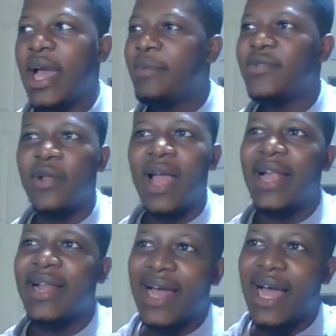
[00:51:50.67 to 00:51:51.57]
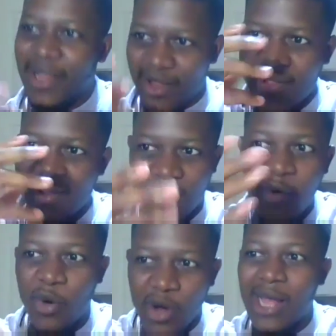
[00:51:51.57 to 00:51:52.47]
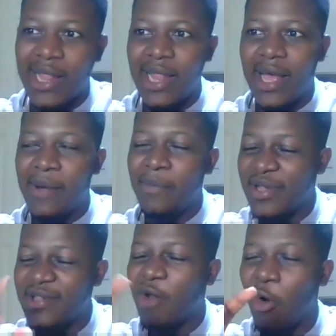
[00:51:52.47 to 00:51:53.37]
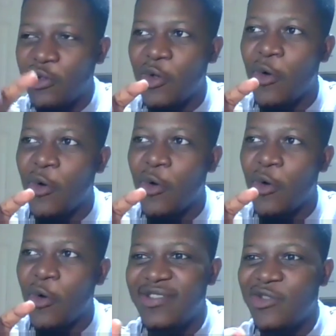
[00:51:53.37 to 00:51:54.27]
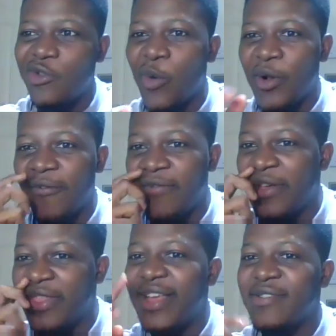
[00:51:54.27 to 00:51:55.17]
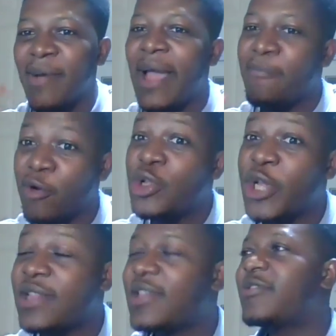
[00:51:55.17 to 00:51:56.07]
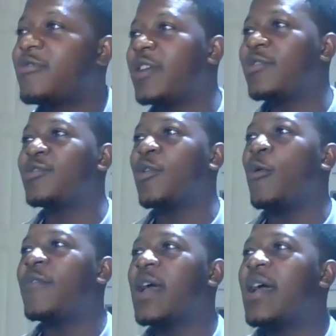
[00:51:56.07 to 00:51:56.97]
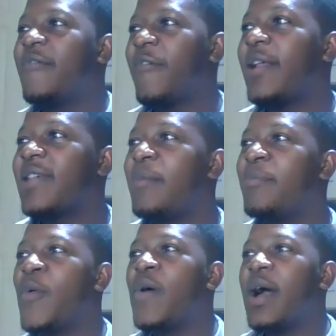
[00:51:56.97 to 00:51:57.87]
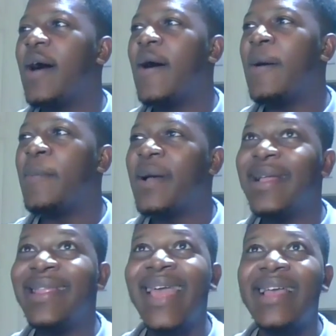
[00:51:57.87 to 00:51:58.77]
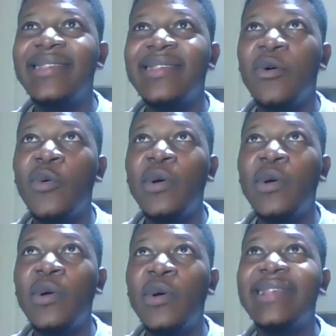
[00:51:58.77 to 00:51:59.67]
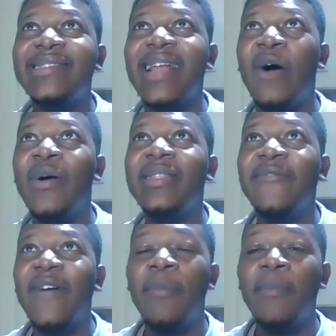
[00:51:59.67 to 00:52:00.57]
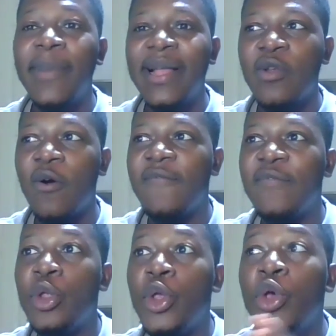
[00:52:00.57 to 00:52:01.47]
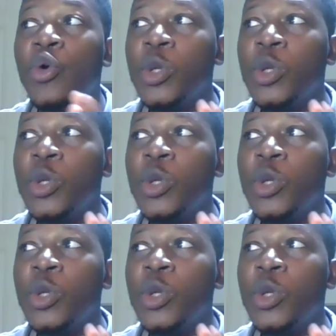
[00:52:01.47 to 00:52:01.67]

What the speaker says: and this also relates to one of the things my project is trying to solve. For example, there's now a development of new